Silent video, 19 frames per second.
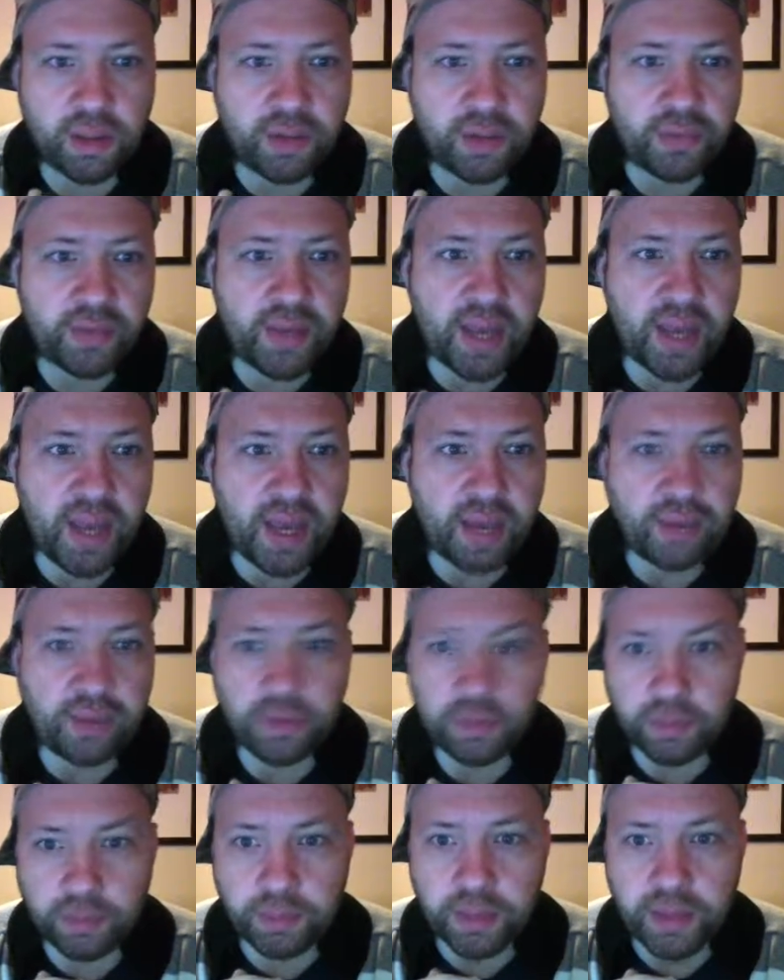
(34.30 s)
the floor
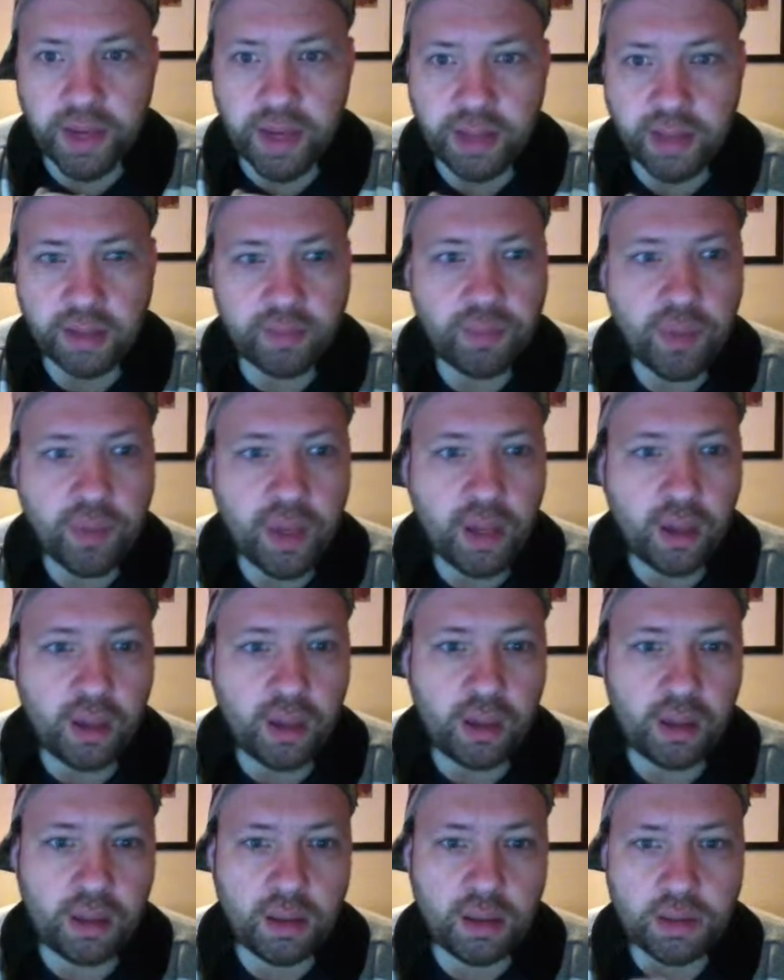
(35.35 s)
plan.
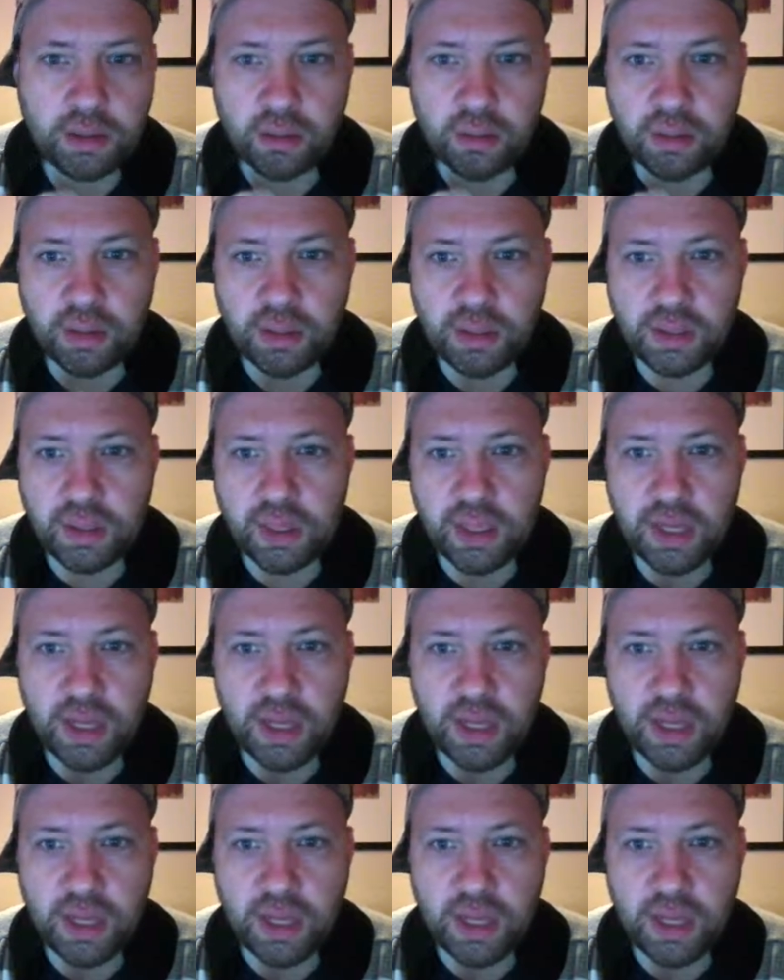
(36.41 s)
As you can see,